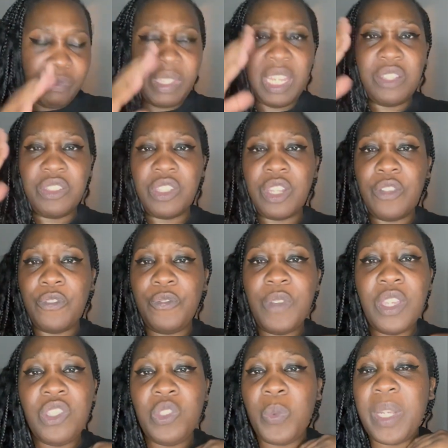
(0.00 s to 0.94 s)
So the
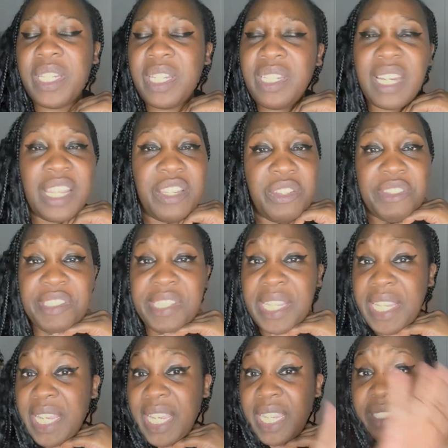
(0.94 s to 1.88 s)
first wedding that you
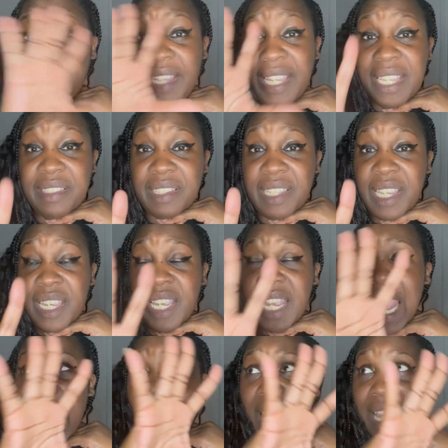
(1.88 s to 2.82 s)
see is
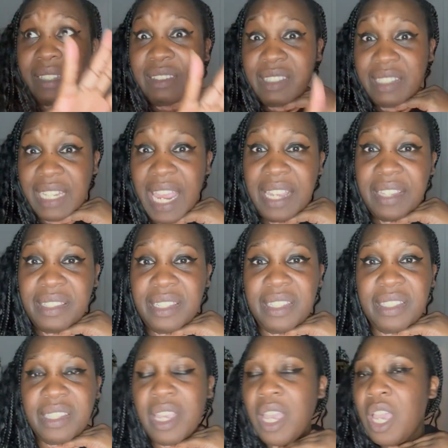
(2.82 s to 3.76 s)
Izzy and
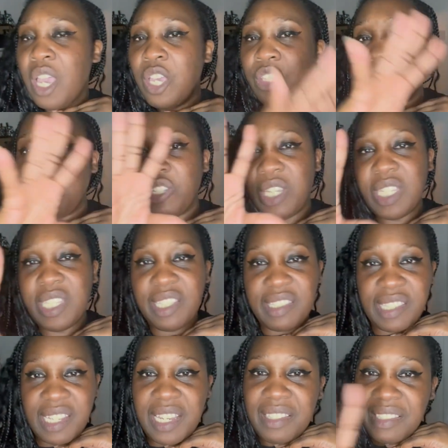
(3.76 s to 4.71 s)
Stacey's. So you
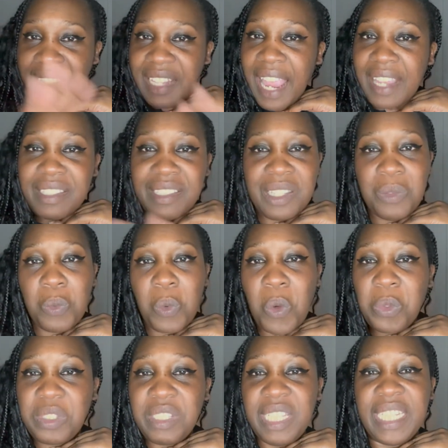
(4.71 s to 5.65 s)
see Stacey
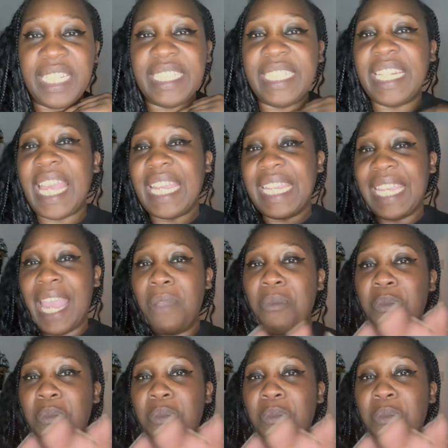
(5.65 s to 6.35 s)
waltzing in again